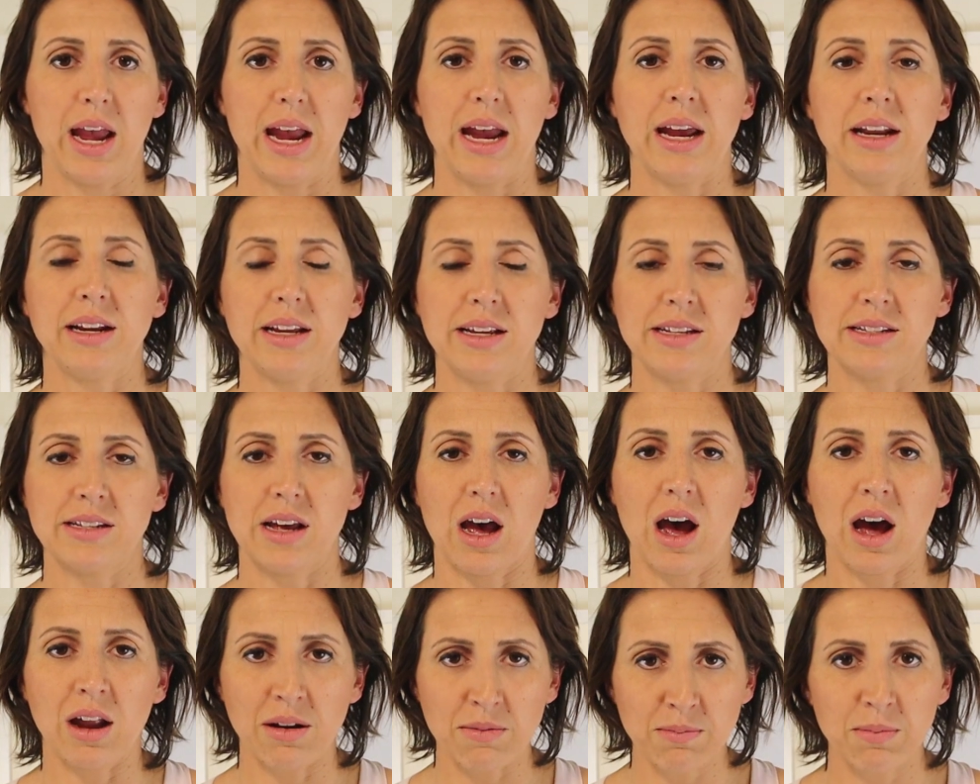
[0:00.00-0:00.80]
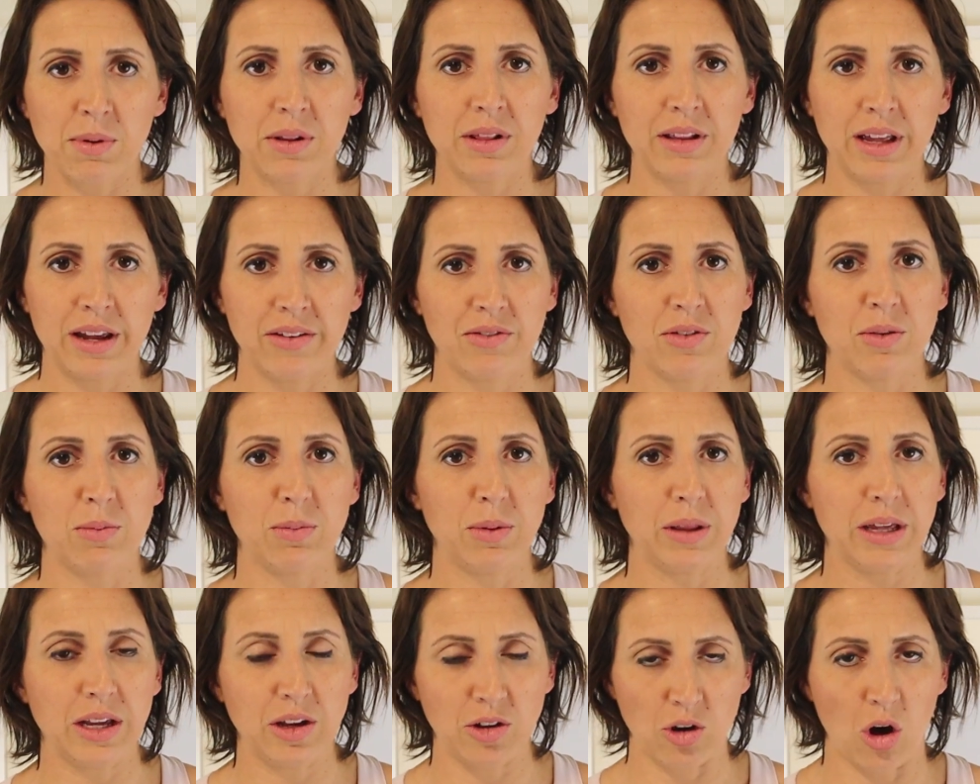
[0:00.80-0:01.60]
It is
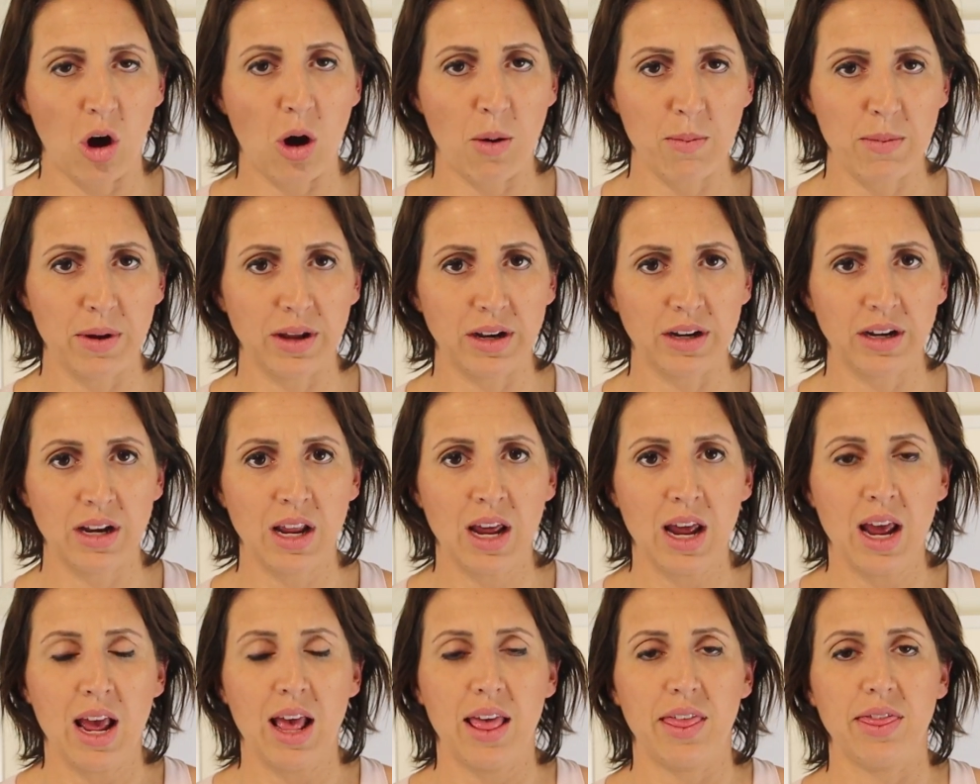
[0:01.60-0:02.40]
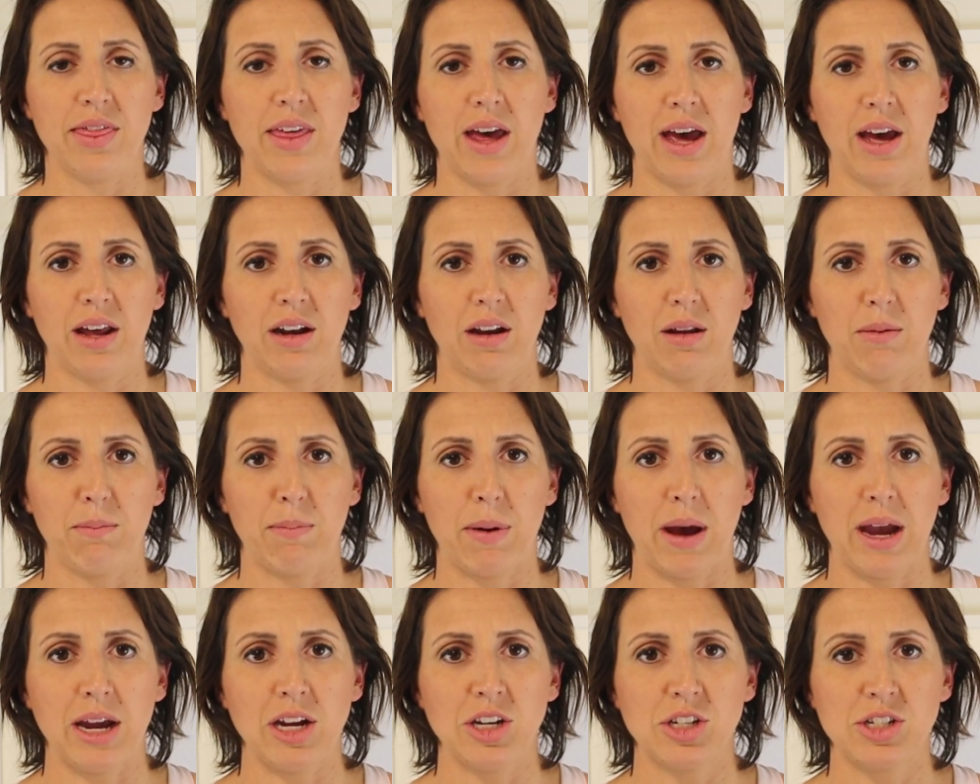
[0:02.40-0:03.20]
unbelievably common that
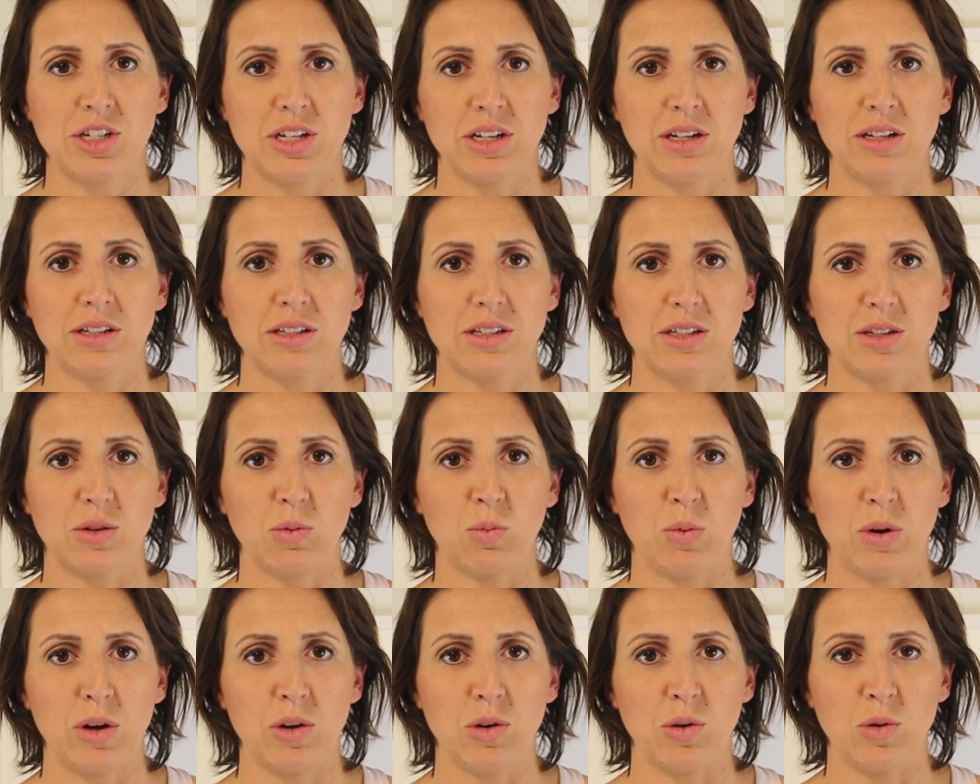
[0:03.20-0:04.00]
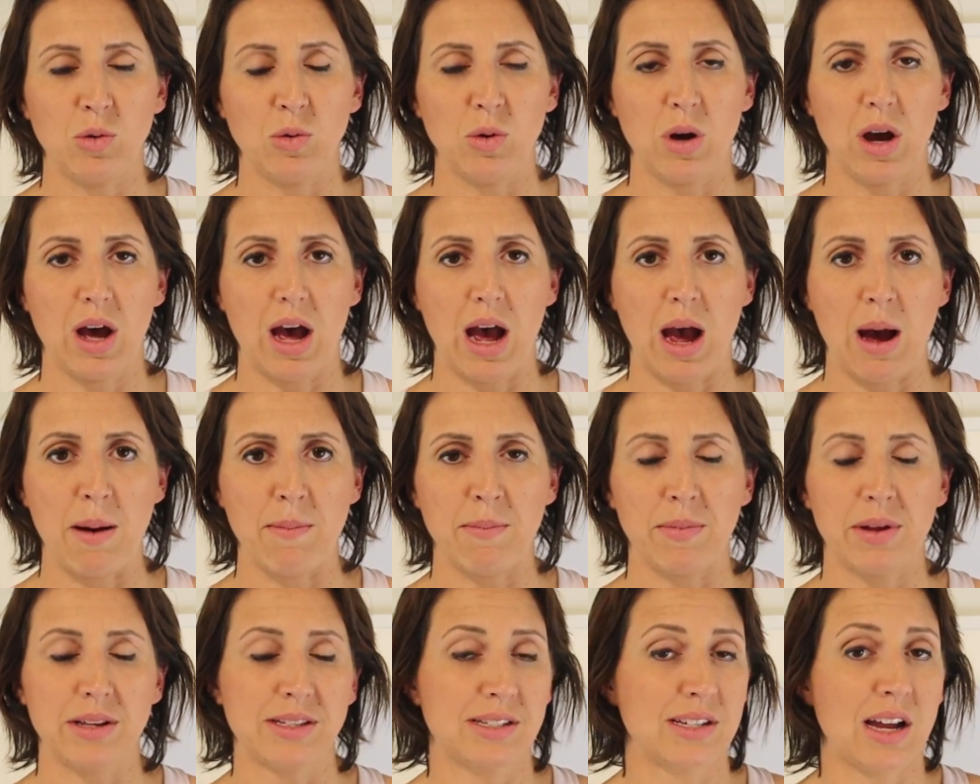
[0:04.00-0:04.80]
patients will
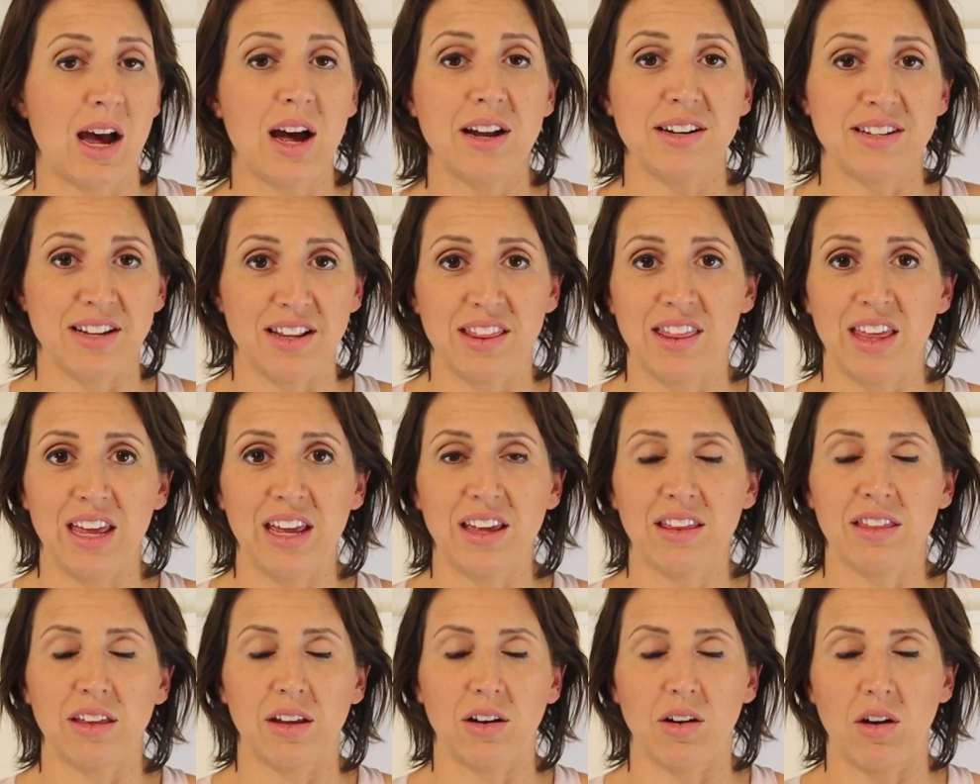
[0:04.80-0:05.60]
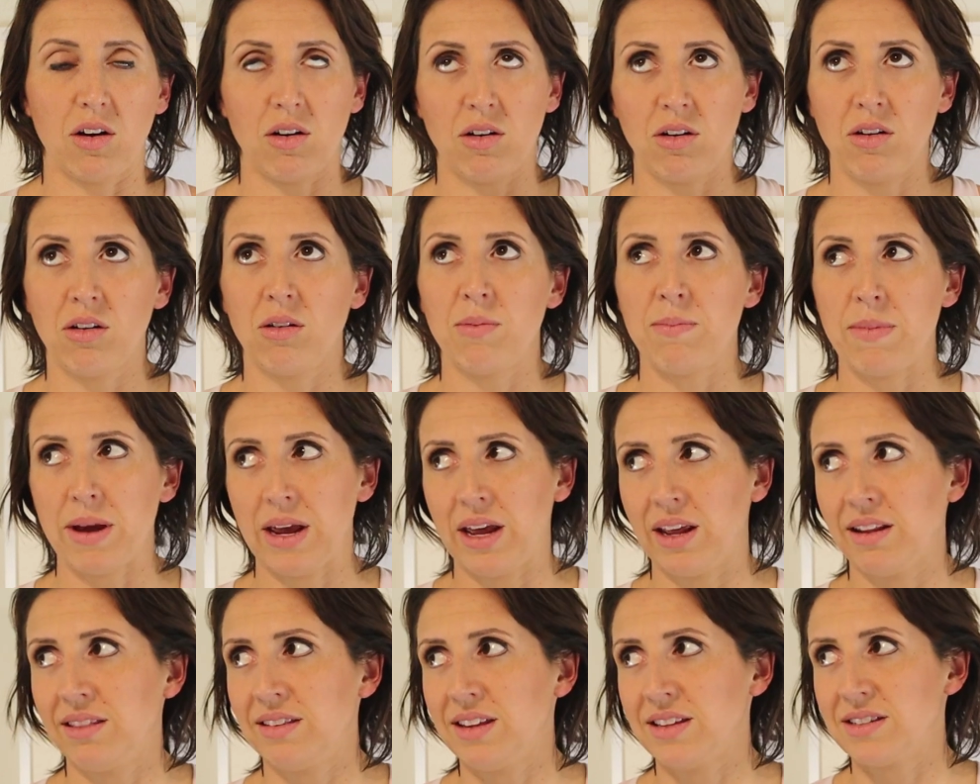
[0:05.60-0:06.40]
start to think that, oh
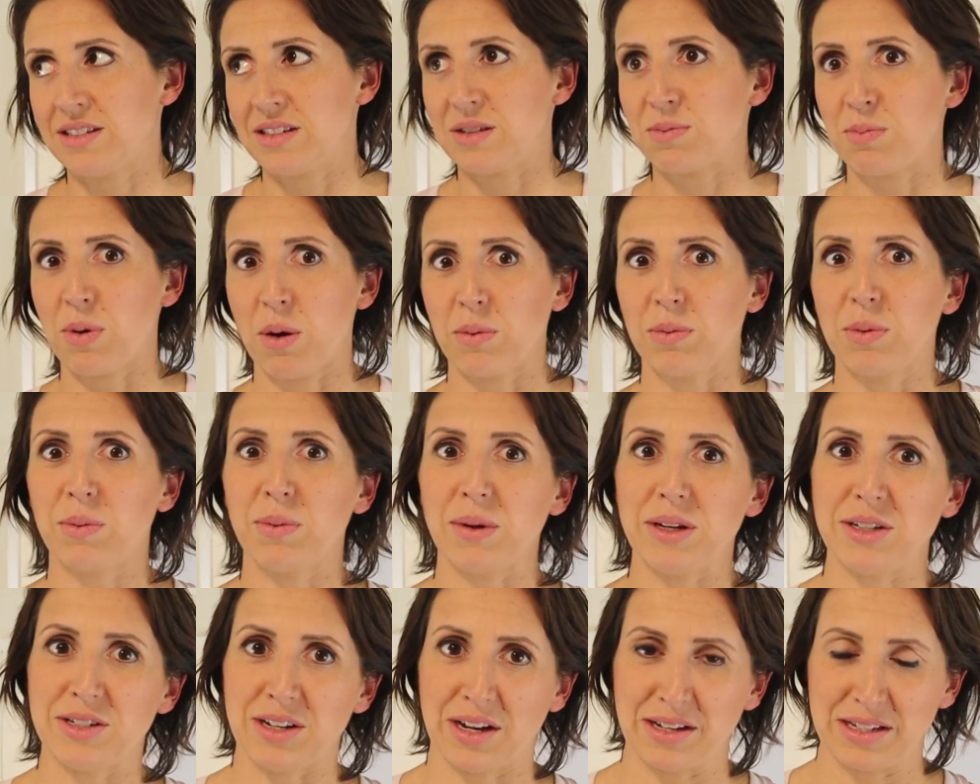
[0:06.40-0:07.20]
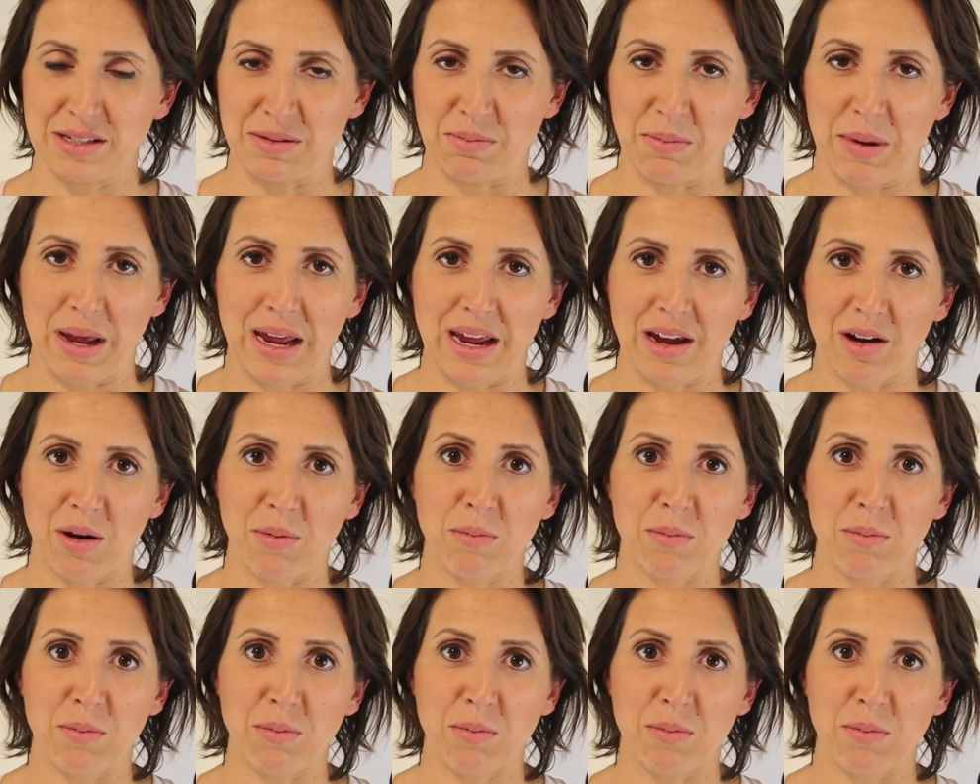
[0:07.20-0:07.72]
man, this is probably just me.